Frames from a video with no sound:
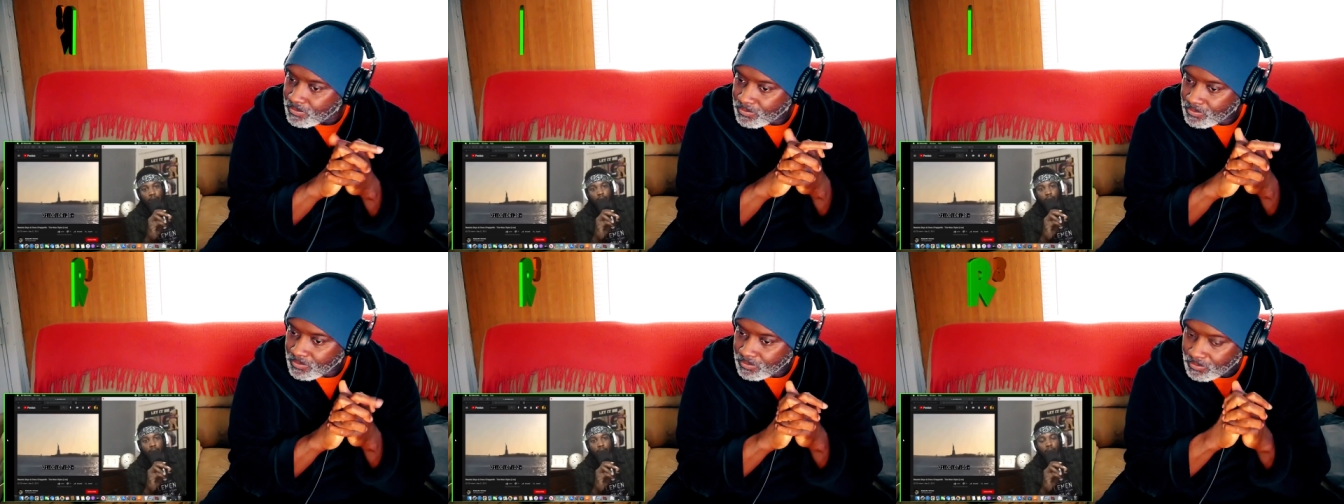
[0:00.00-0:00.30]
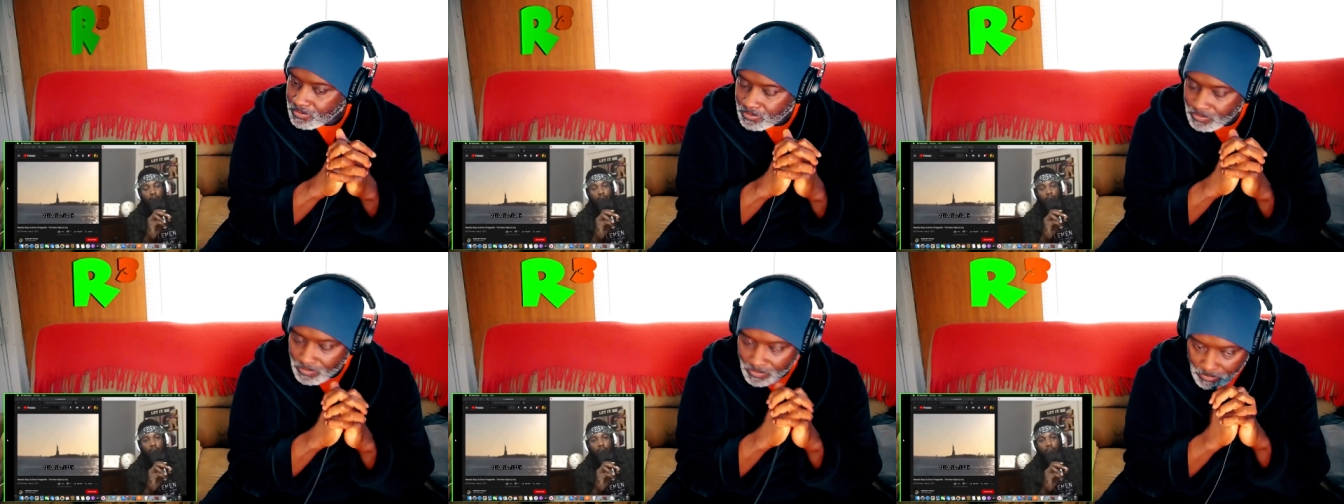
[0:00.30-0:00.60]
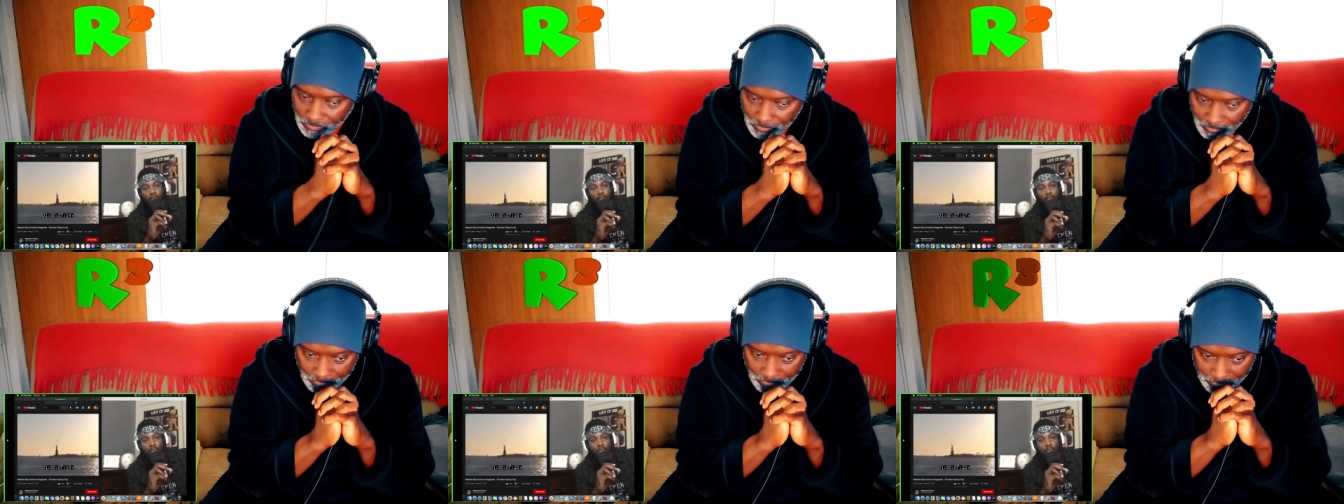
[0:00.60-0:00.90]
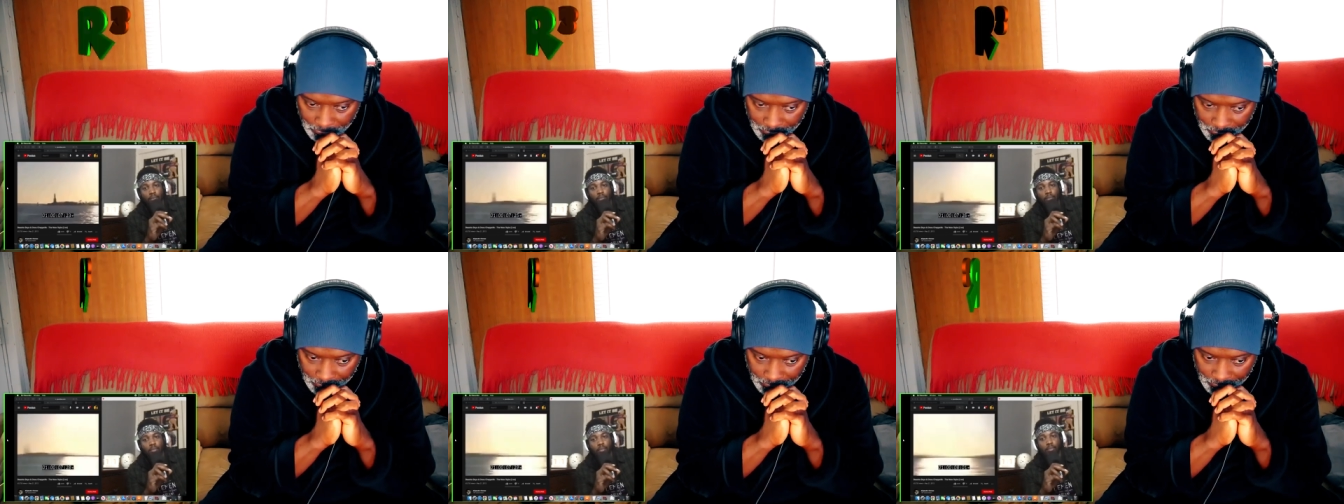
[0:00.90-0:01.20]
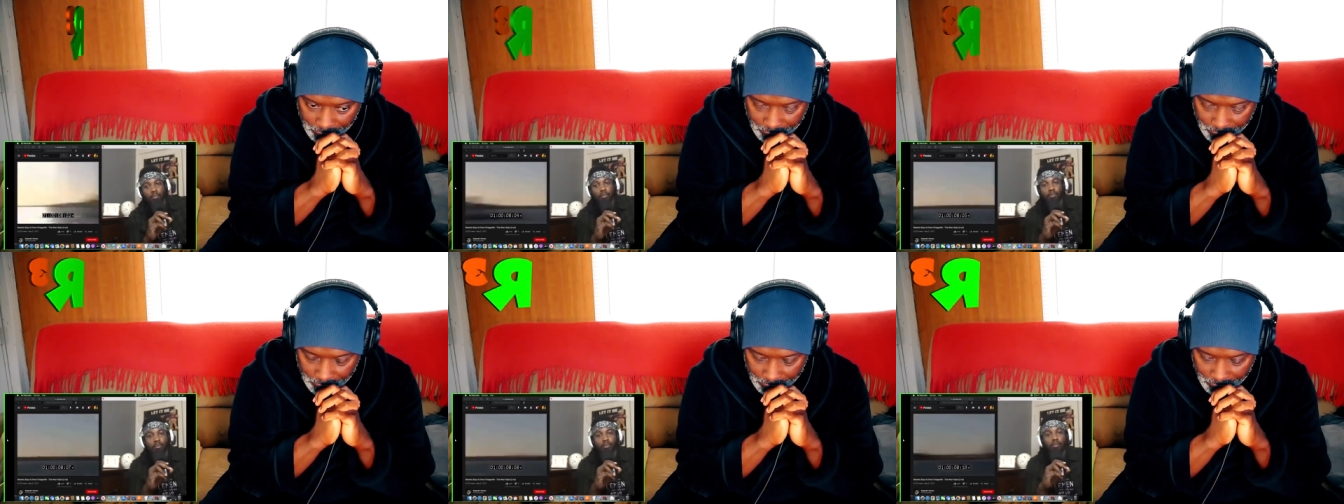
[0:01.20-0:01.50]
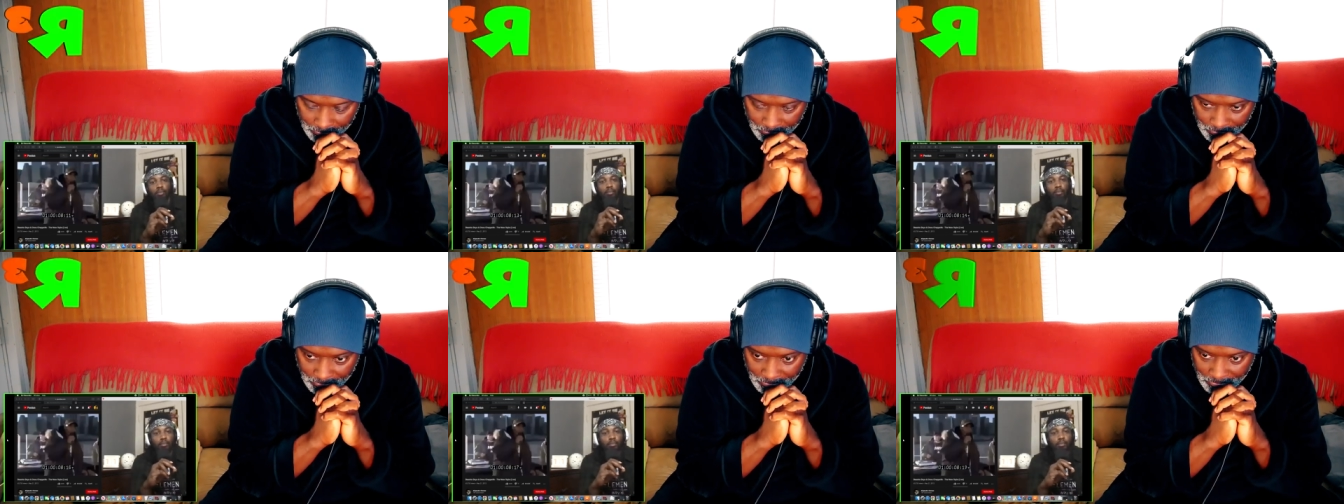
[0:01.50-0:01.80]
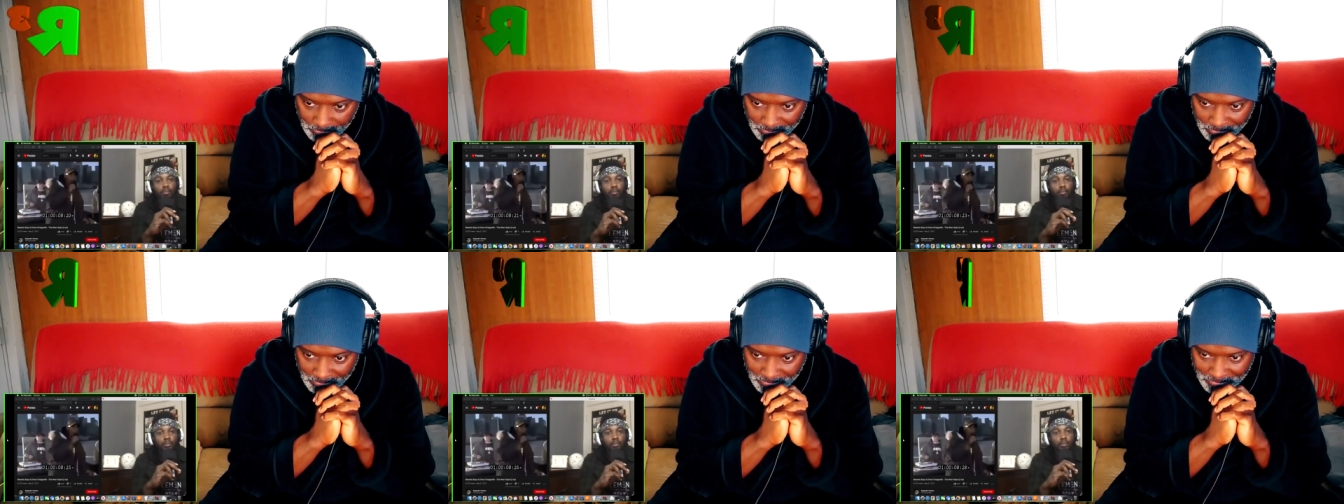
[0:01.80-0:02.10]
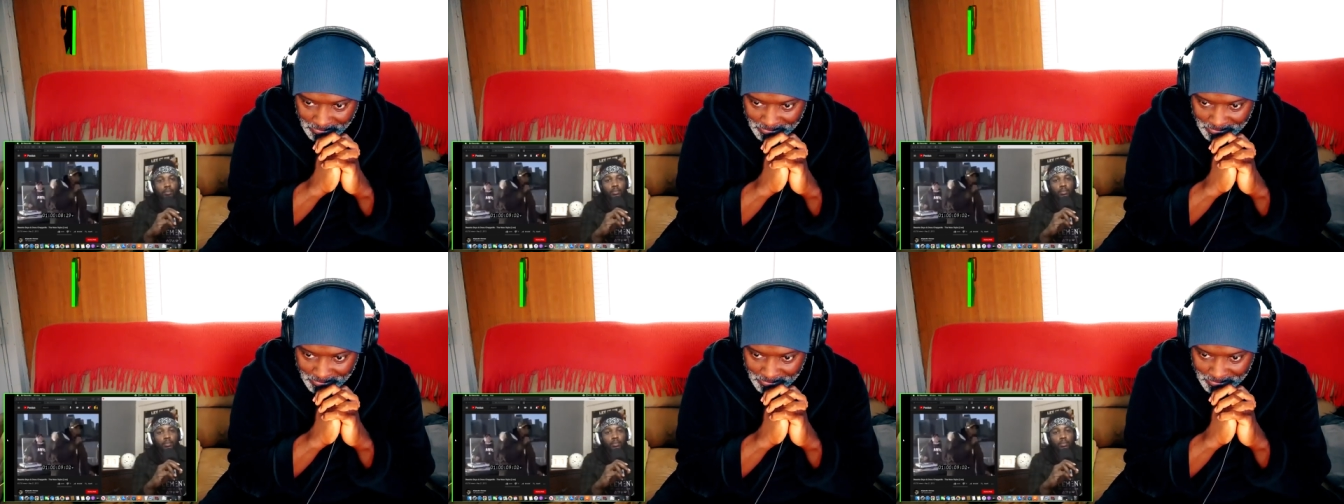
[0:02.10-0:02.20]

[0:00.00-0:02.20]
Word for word: And to my left, oh shit!